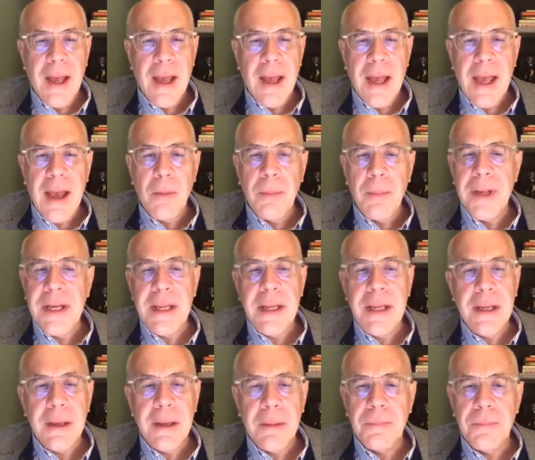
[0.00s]
How
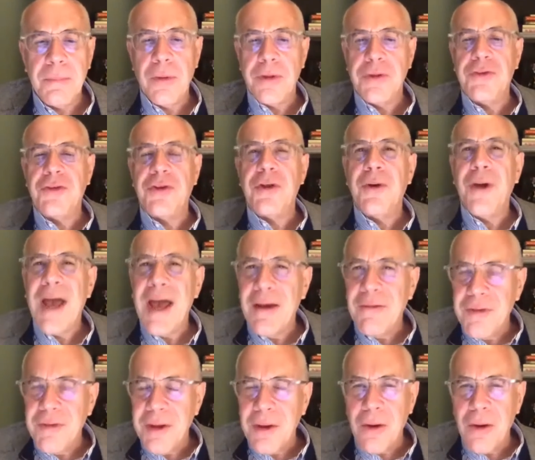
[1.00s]
many employees do you have
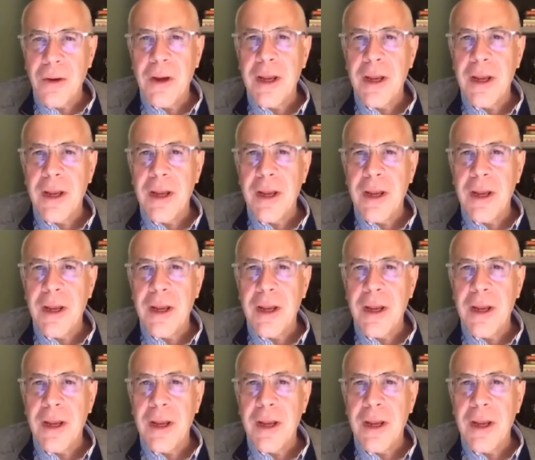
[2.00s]
here,